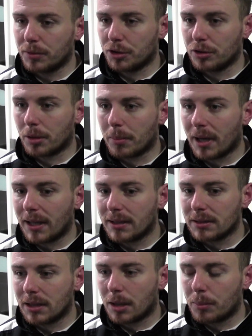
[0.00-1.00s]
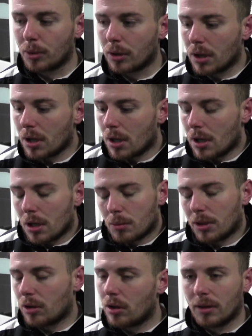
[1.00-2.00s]
pressure on the players and that, but
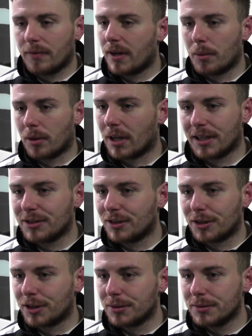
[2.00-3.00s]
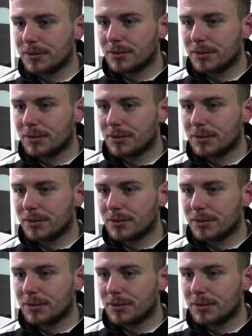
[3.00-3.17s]
we can't affect Leicester do.